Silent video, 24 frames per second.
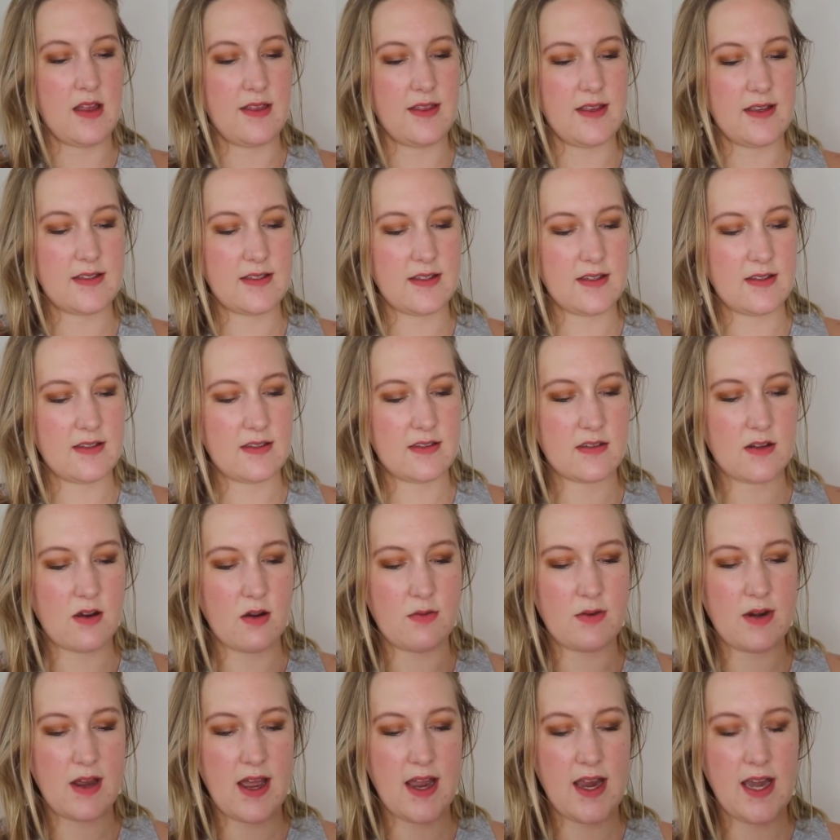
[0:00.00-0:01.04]
This is
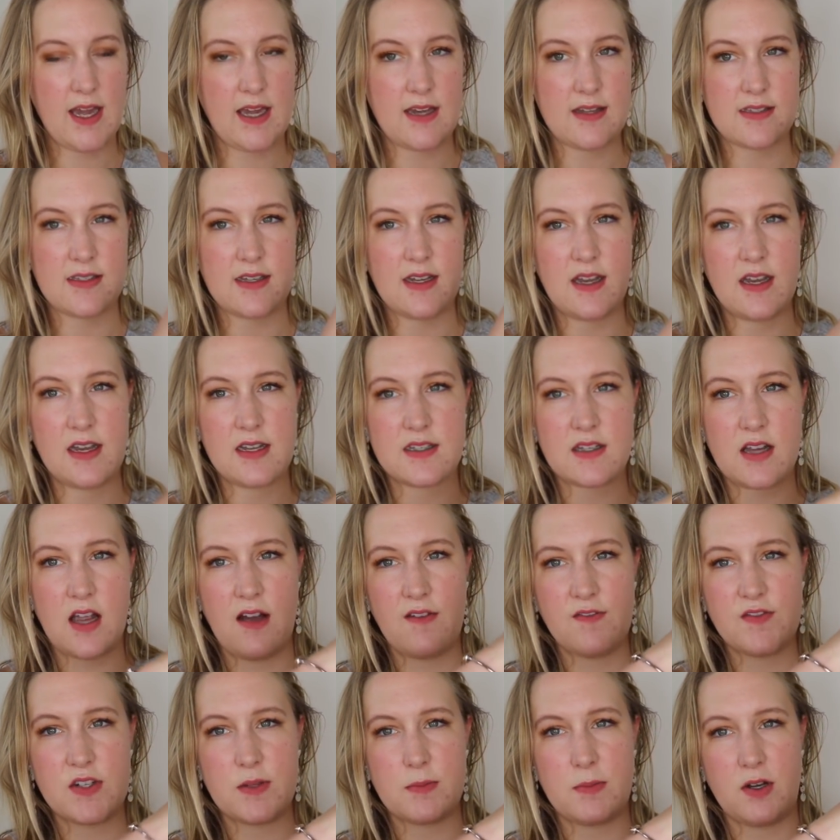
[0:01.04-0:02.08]
so nice, and it's
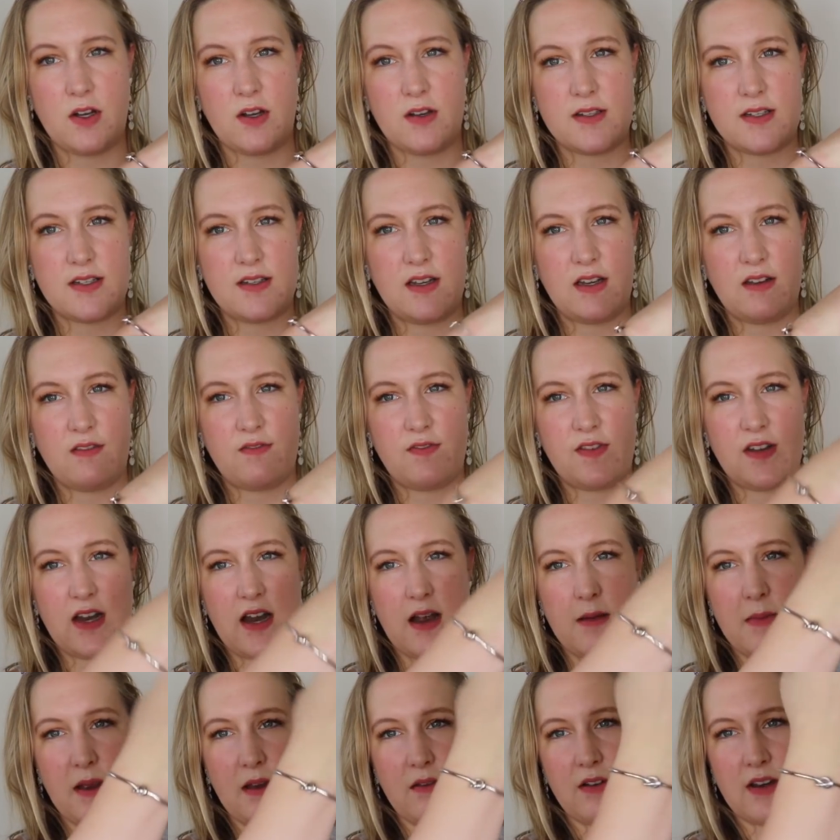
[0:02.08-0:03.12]
comfortable. It fit
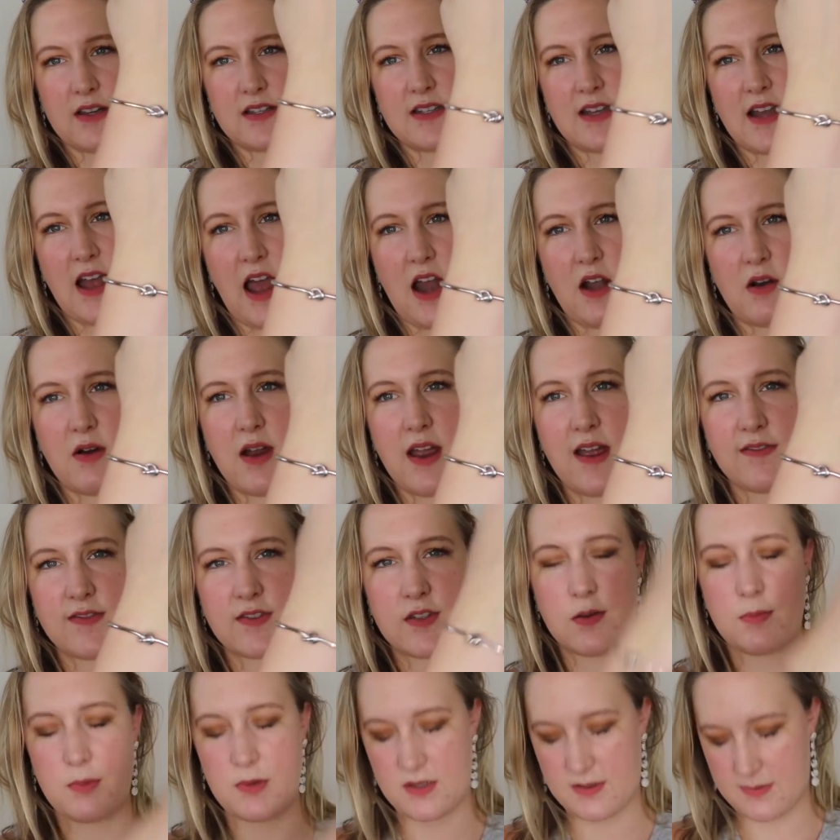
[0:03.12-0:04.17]
on my wrist, and I don't have
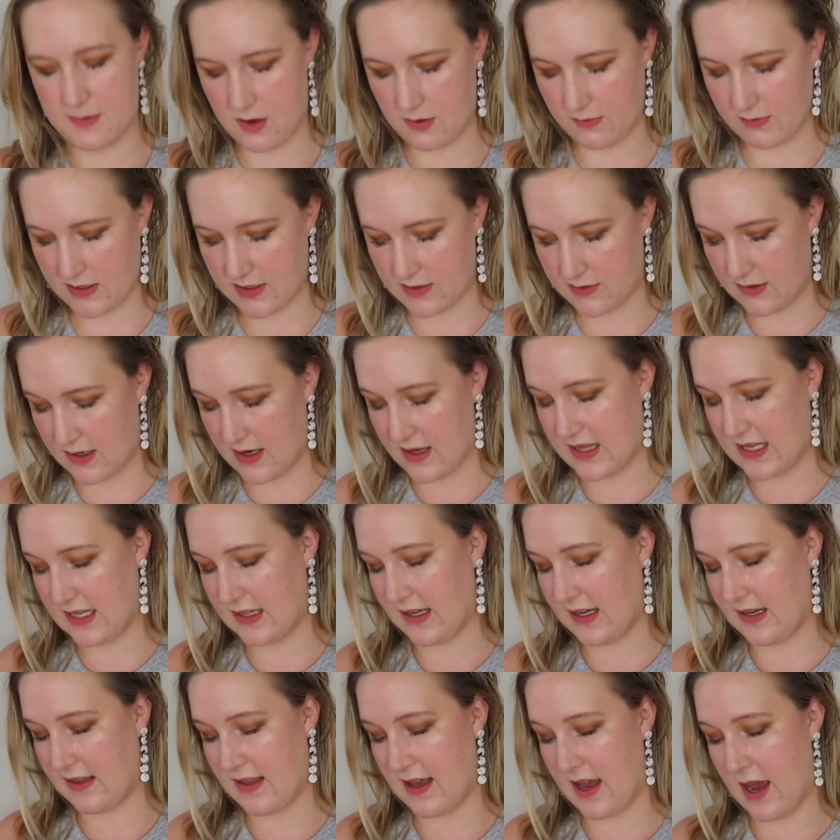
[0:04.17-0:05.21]
super small wrists or anything
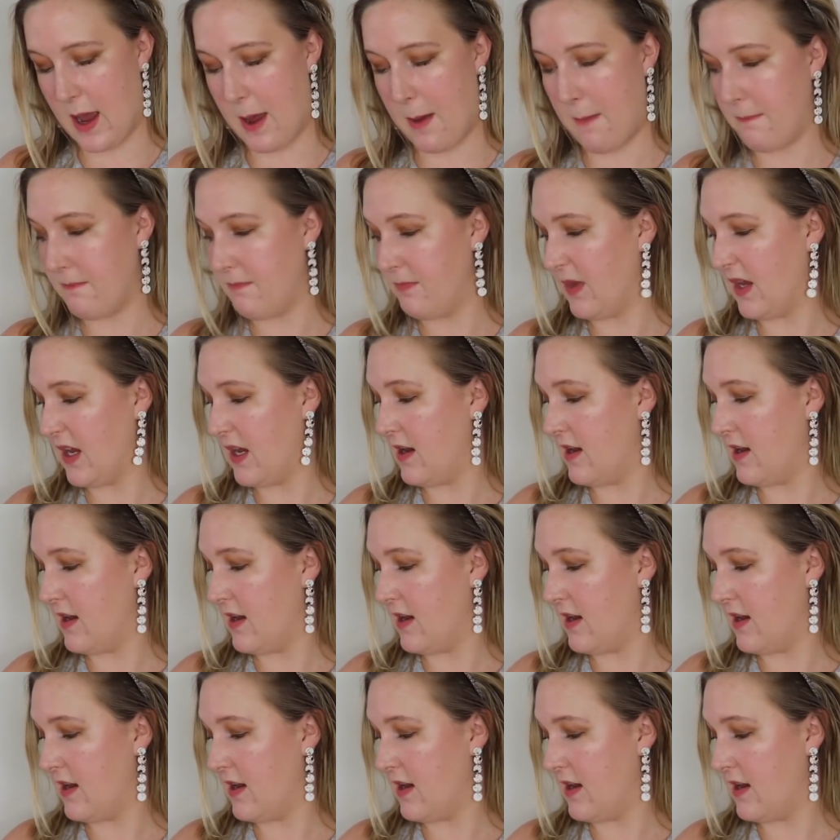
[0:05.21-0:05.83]
like that.